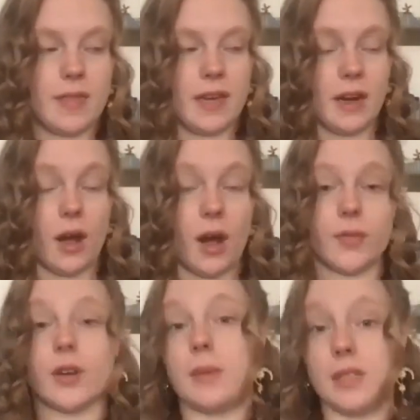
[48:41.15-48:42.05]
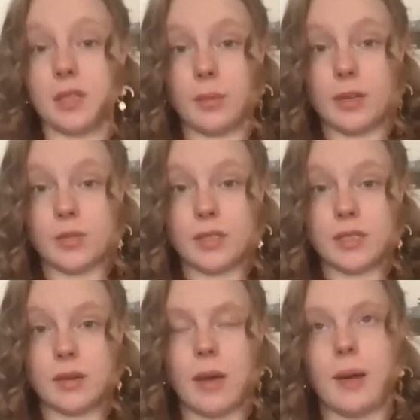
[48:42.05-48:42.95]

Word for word: that had offered me so much wisdom.